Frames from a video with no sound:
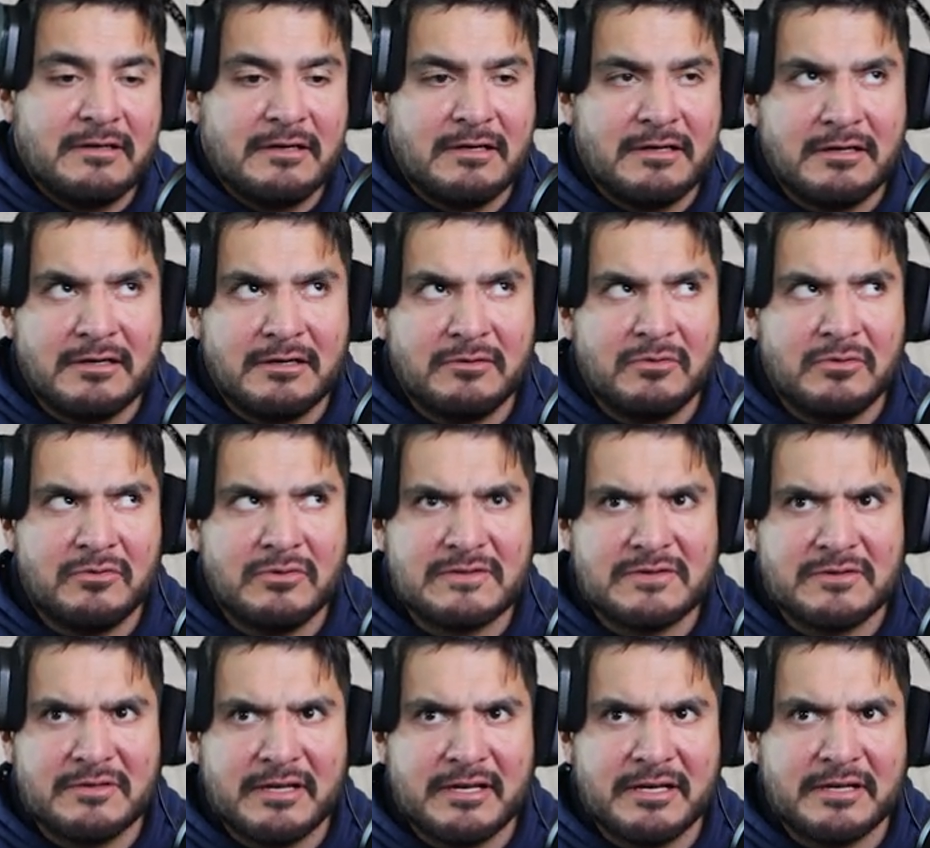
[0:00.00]
uh, what
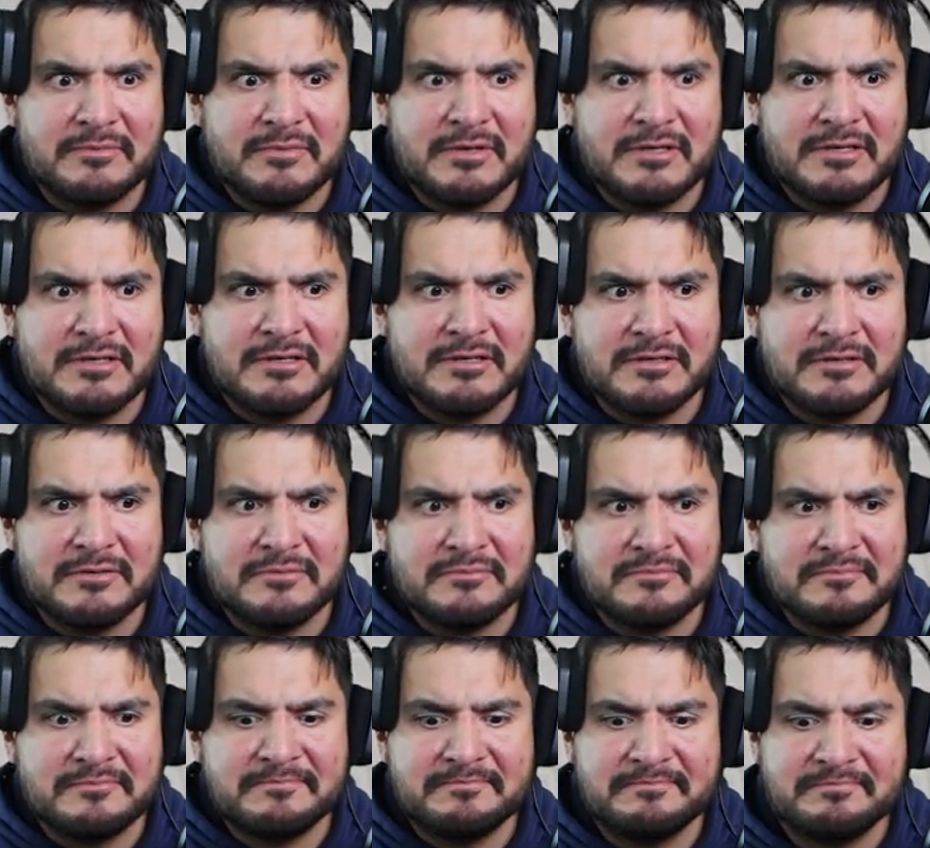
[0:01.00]
was her name?
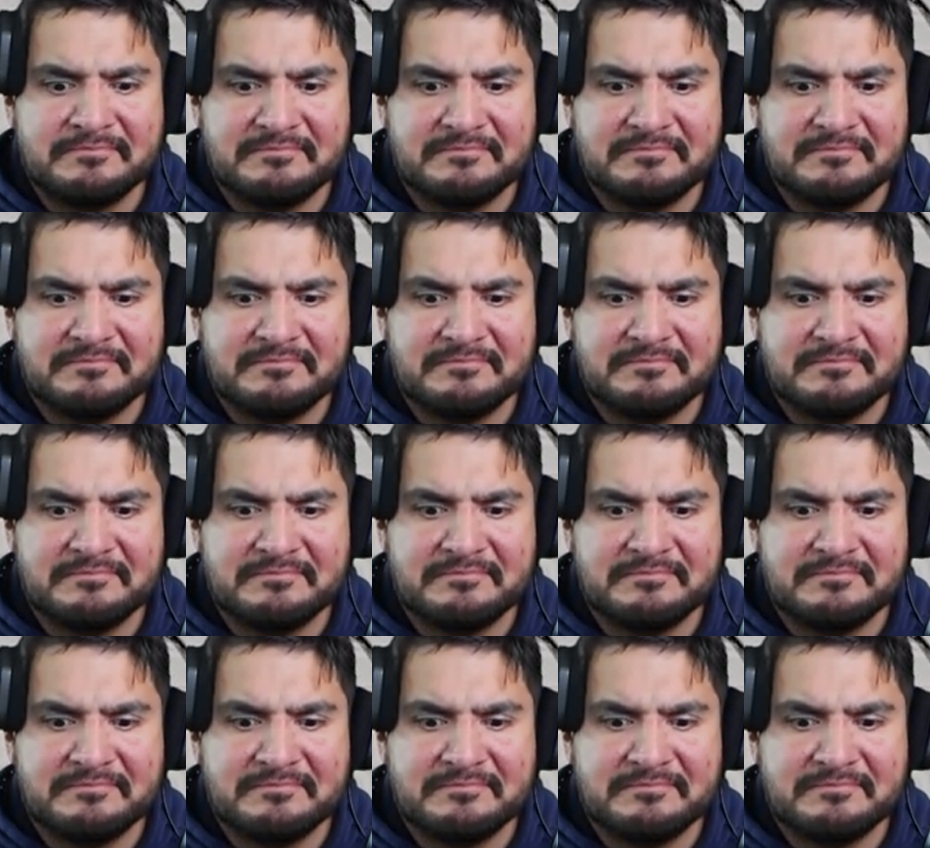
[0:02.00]
Um,